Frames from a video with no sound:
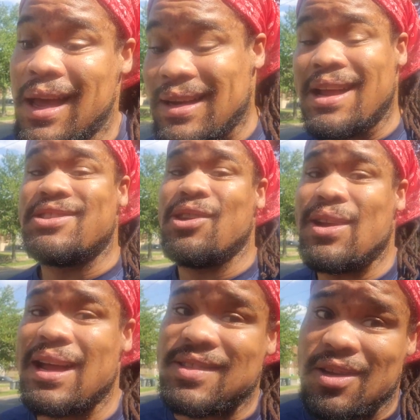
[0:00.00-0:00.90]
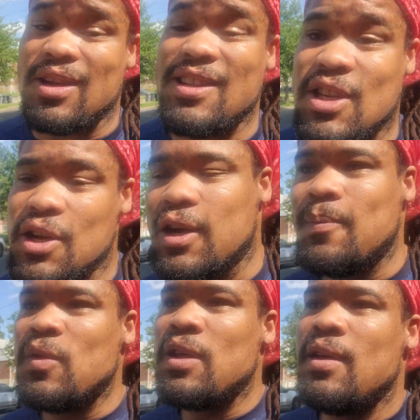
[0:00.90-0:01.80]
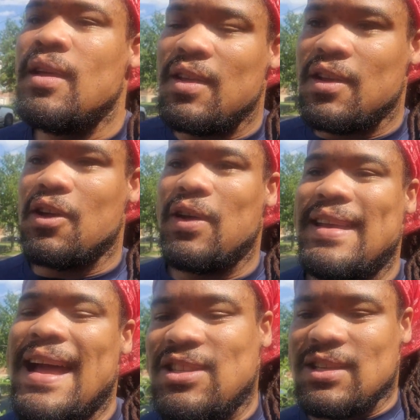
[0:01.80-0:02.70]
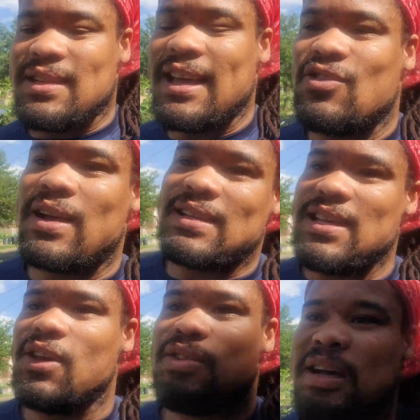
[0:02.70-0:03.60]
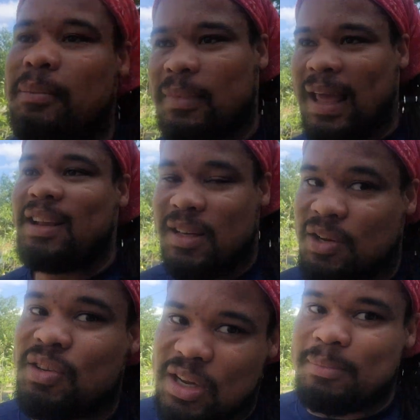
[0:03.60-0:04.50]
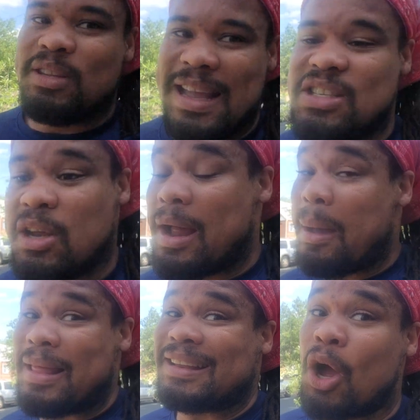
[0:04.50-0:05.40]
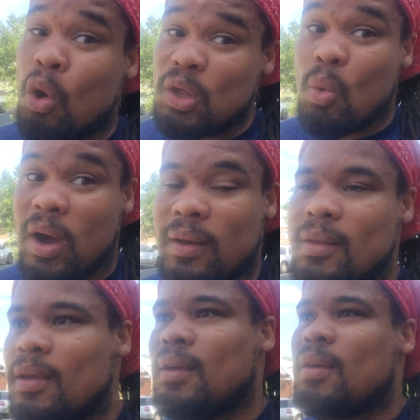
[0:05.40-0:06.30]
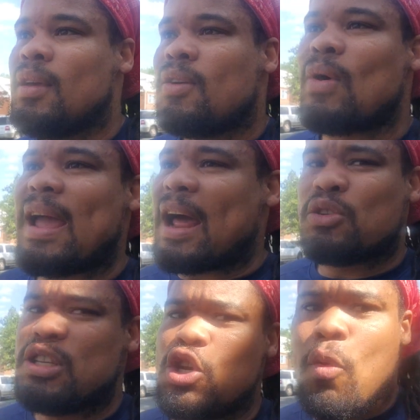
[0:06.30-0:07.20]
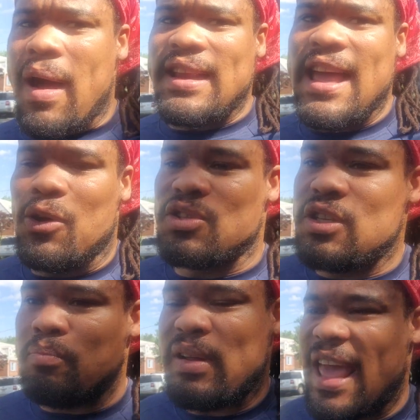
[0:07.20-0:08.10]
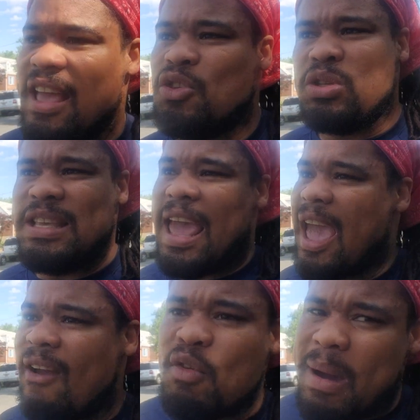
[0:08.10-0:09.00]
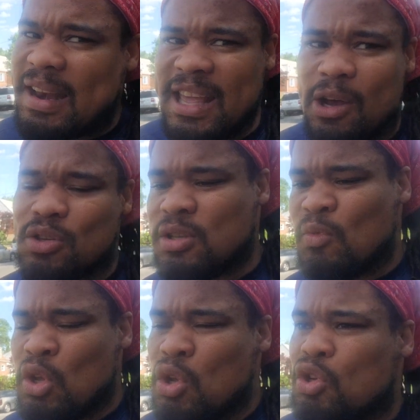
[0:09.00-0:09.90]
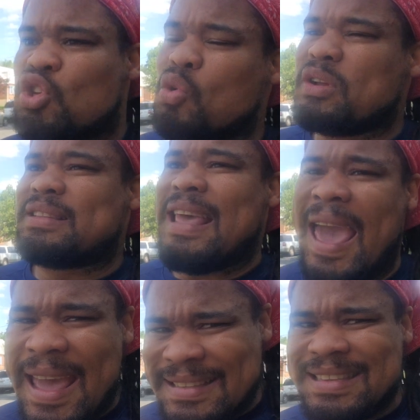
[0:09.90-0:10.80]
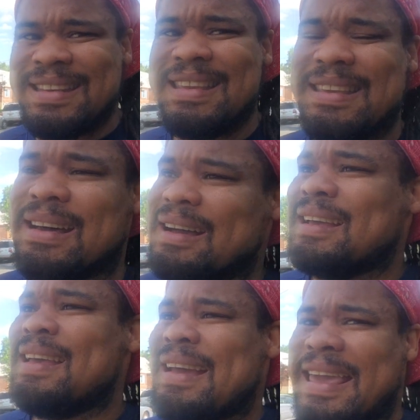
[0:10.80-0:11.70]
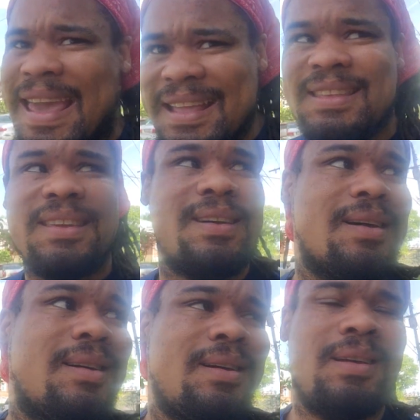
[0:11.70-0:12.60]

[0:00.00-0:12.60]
like Nigeria, you know, and not just like trying to sell you something, like come to Nigeria. I'm like the only one, right? I don't see nobody else, but you see everybody else doing Tanzania, Kenya,